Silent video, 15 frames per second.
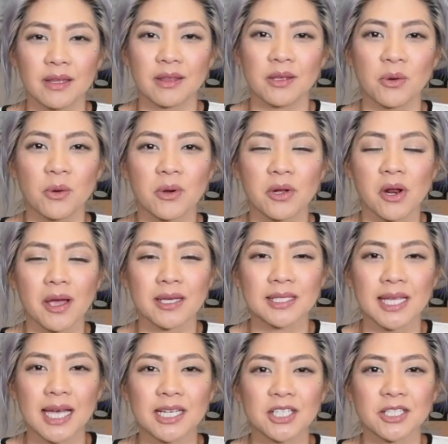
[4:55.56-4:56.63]
the
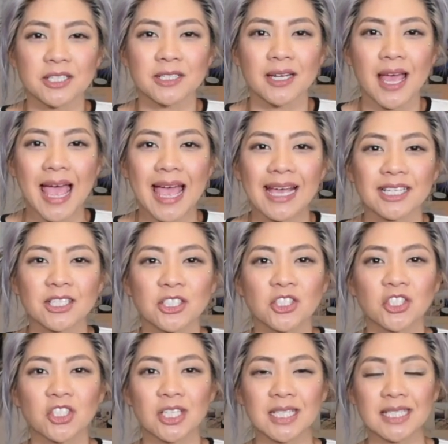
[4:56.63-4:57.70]
organisation, and
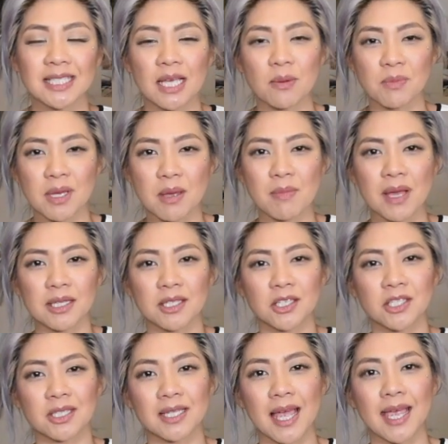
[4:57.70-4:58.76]
she sent me a
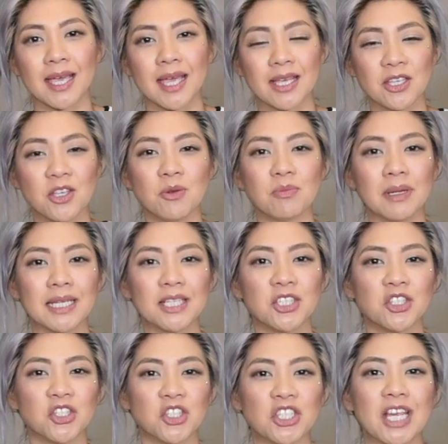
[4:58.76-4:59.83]
message saying, can you please
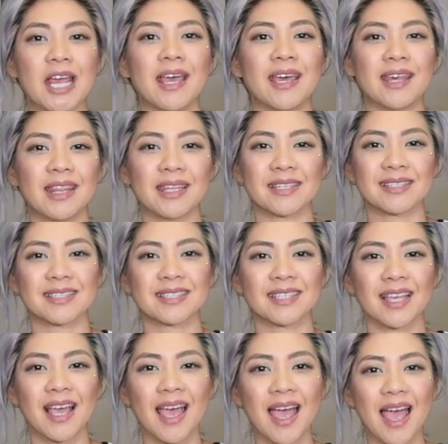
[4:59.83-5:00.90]
share this?
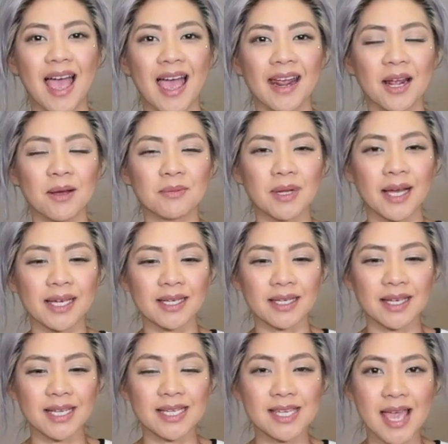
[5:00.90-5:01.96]
And I'm like,
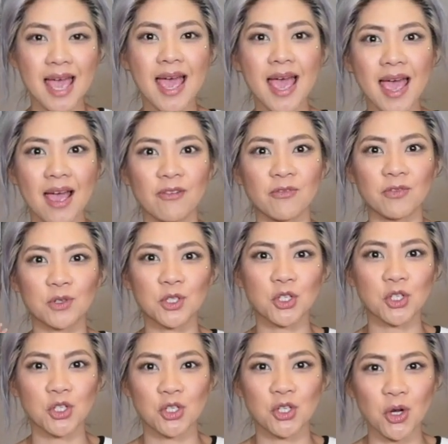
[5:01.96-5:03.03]
yeah, for
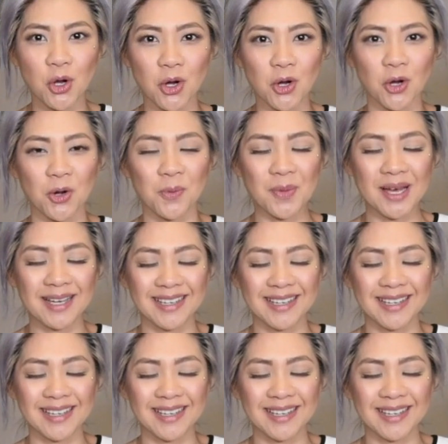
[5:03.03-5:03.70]
sure, for